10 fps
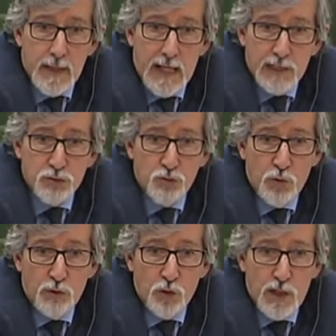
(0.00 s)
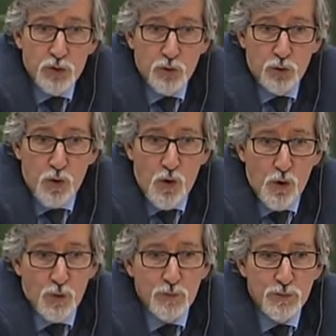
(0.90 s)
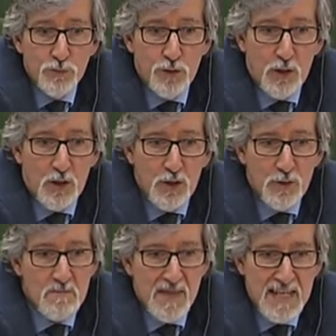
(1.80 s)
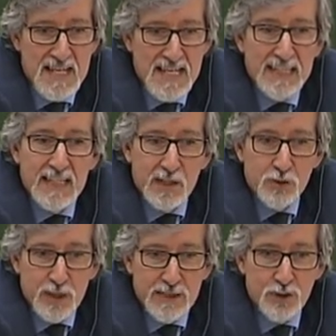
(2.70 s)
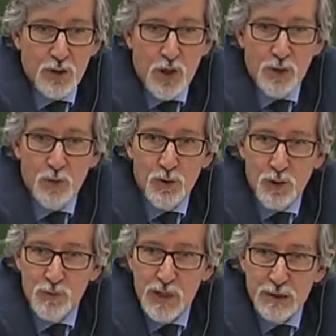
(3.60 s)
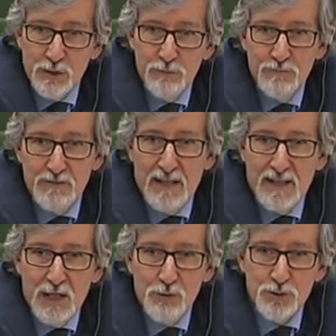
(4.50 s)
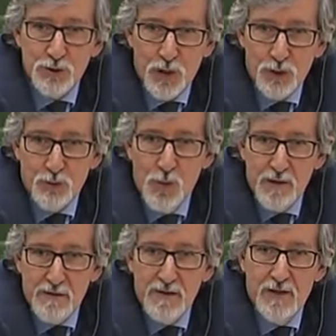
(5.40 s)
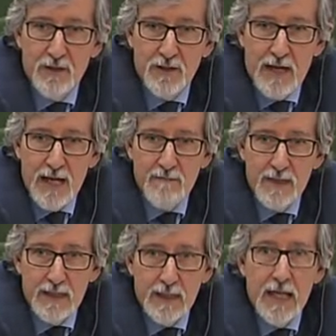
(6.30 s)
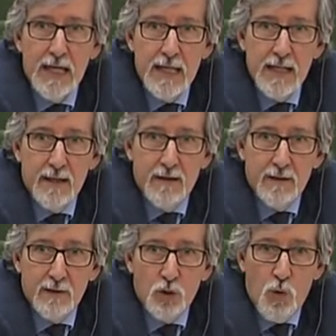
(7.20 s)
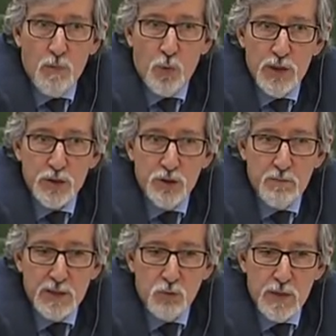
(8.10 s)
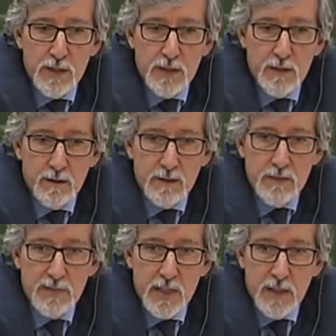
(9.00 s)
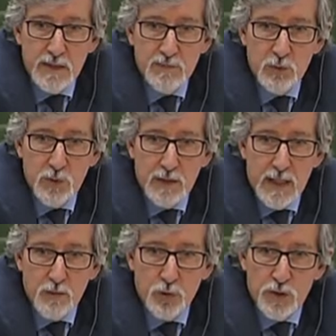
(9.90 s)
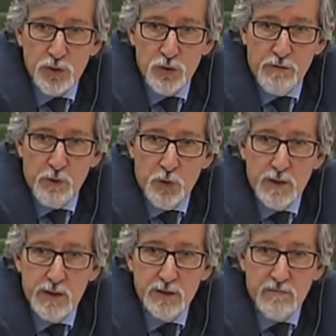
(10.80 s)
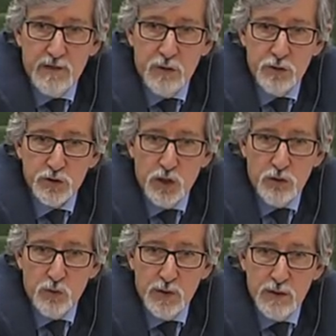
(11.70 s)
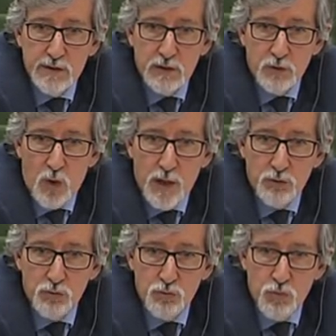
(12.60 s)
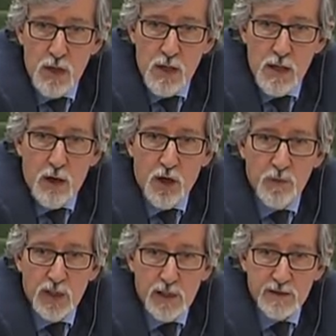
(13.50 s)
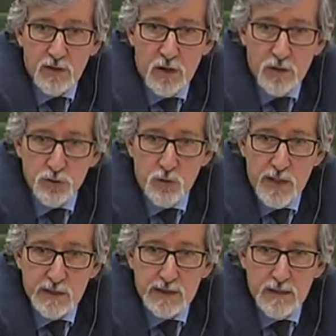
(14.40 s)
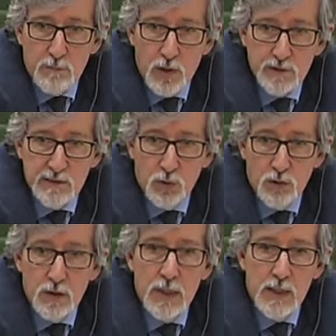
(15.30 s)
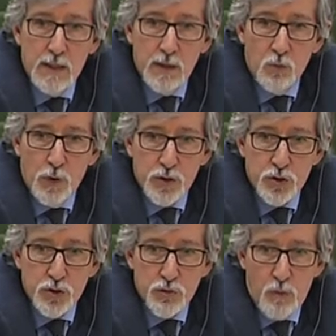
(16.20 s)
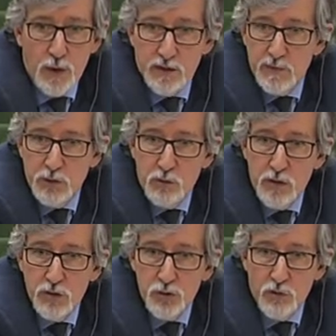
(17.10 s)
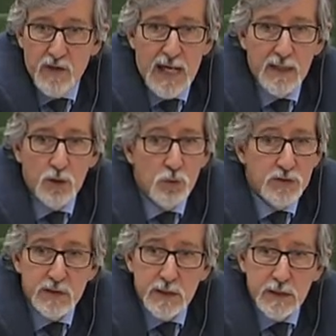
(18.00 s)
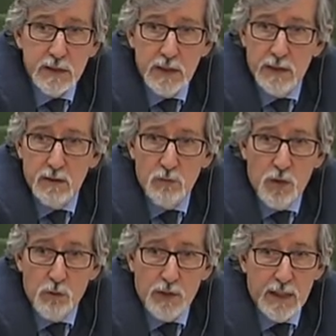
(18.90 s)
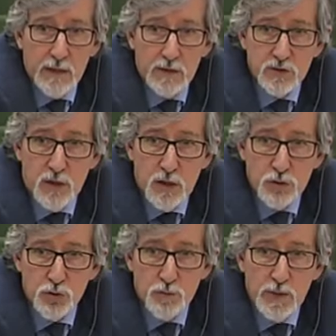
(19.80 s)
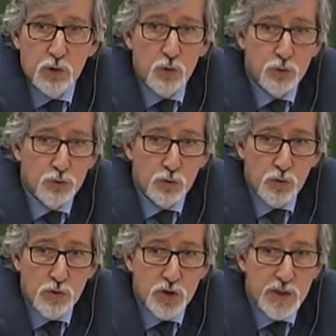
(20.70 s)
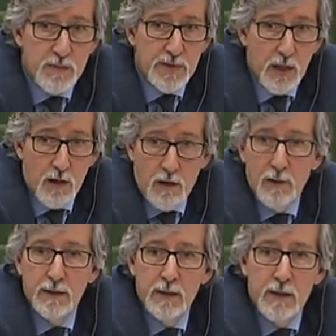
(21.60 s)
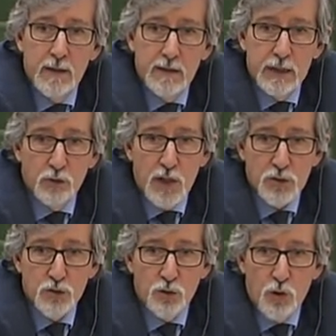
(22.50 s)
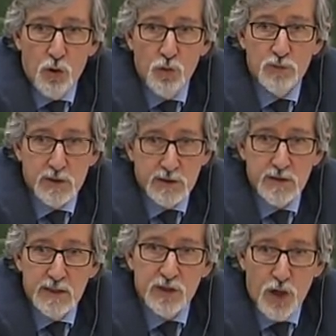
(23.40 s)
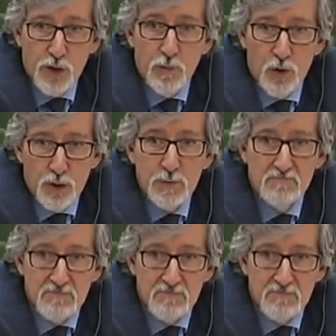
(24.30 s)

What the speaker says: As to international norms, it's a laudable objective. I would start with having cooperation between DPAs, between data protection authorities of various countries, and try to harmonize laws to the extent possible, which brings me to the issue of adequacy and whether Canada's law should be closer to the GDPR. International norms is laudable.